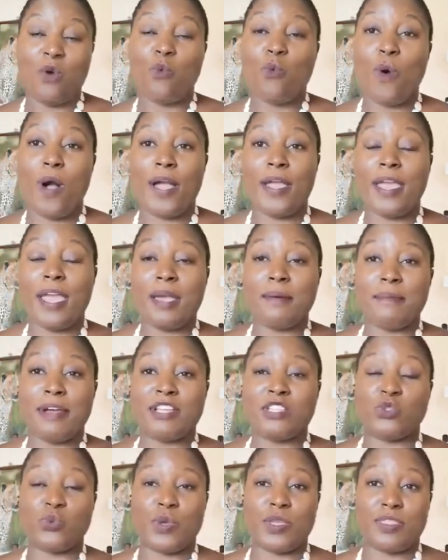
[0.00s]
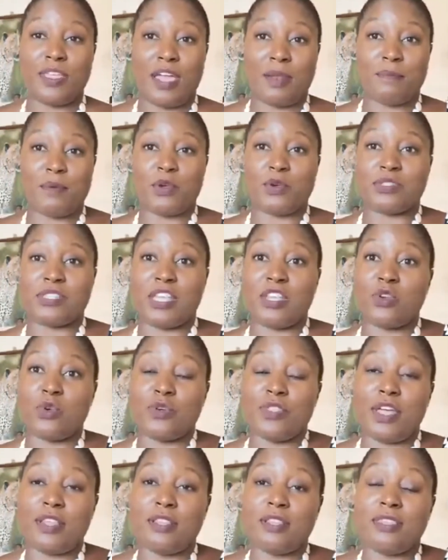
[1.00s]
Why am I doing that? Because I
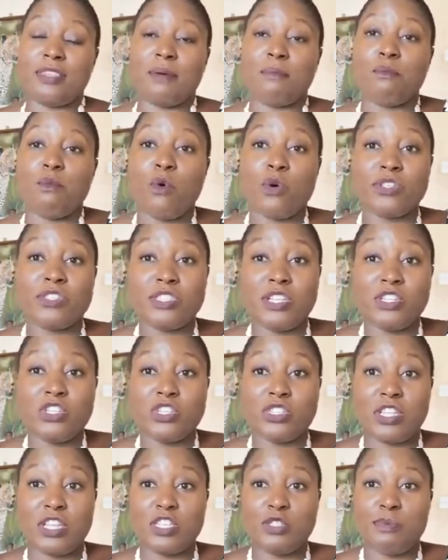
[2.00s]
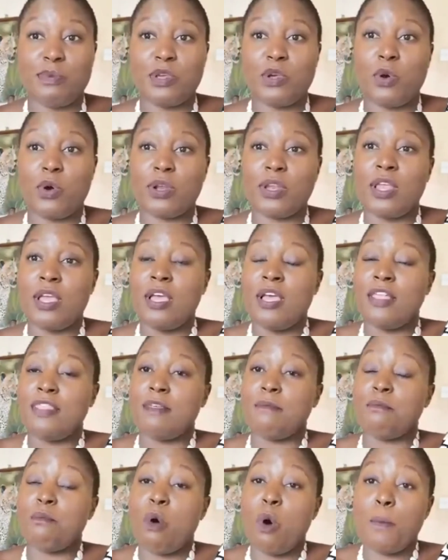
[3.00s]
know that the more stages I speak on,
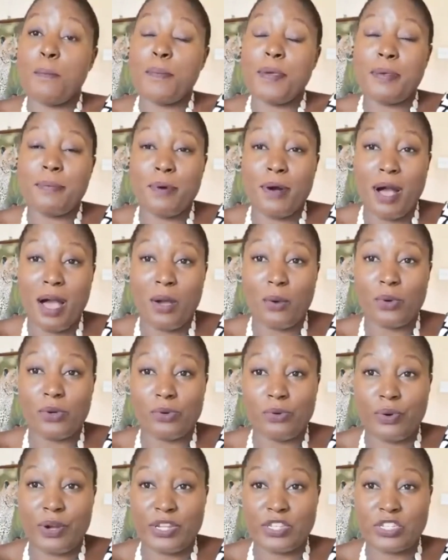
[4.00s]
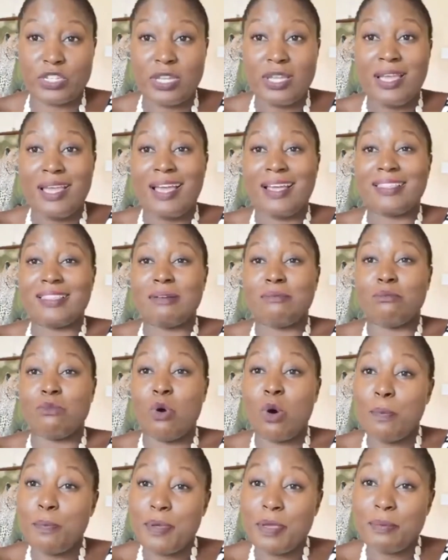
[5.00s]
the more people I will reach. And the
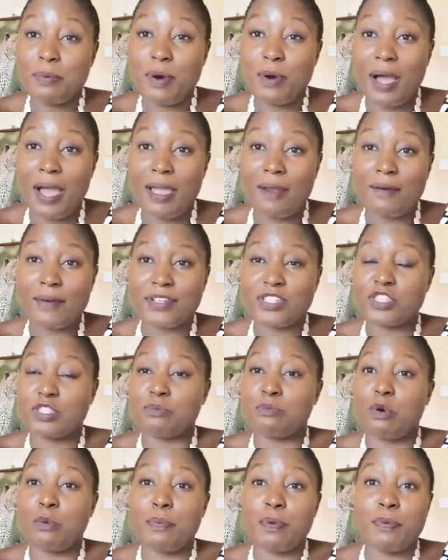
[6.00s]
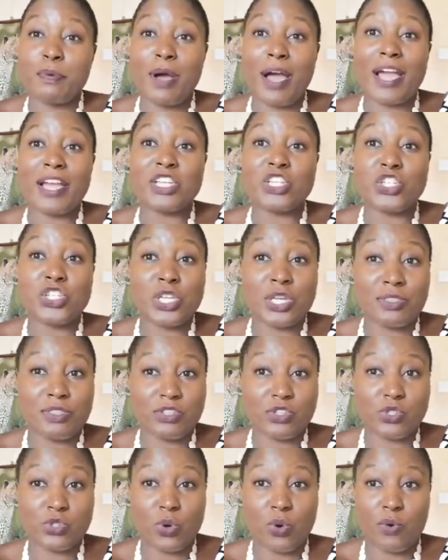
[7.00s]
more people I reach, the more people I share
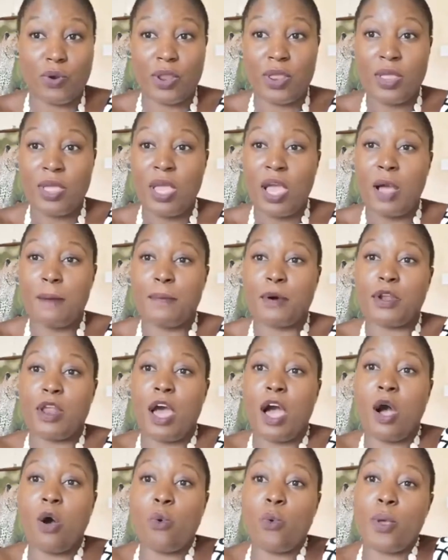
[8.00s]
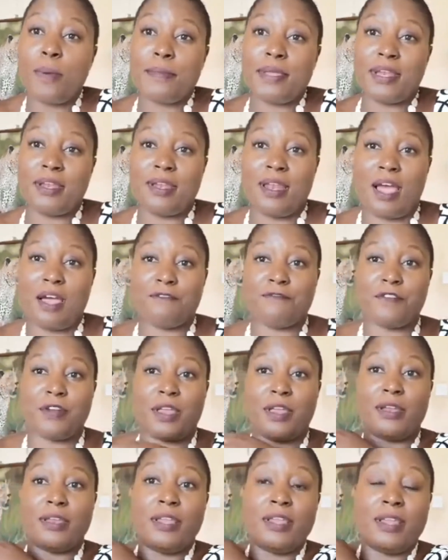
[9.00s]
the story about how women in
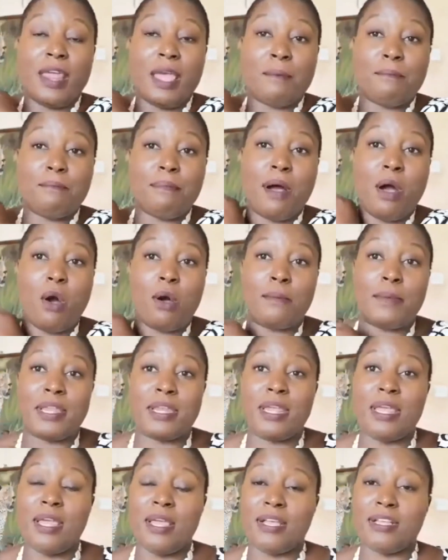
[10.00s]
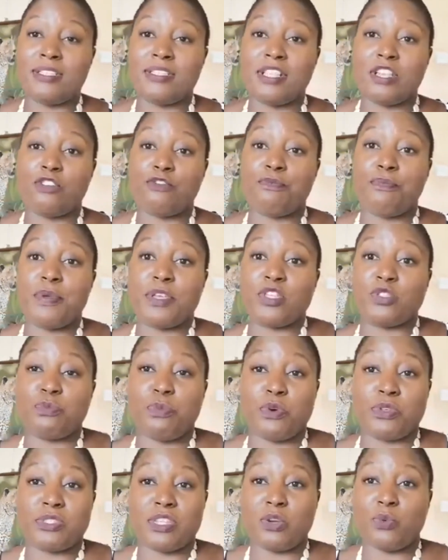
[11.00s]
Africa need empowerment instead of being
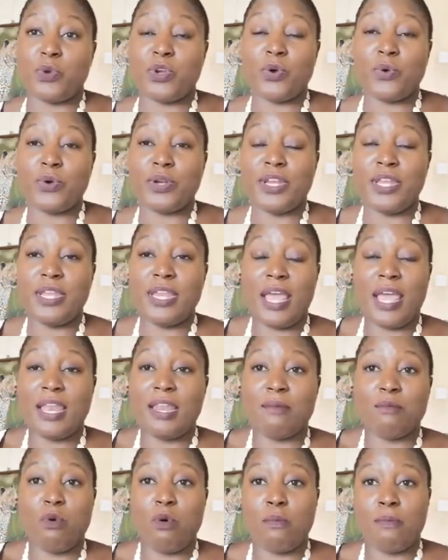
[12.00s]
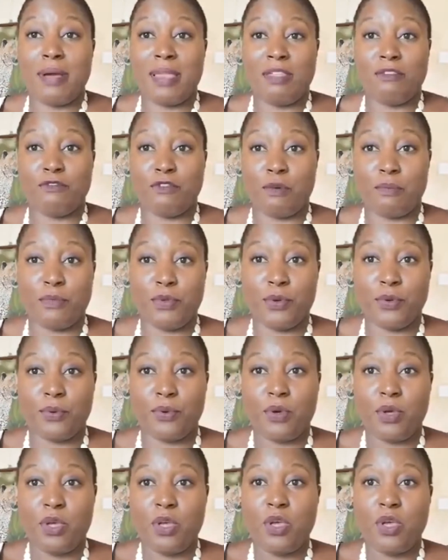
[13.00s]
sponsored. We don't need any more money from you.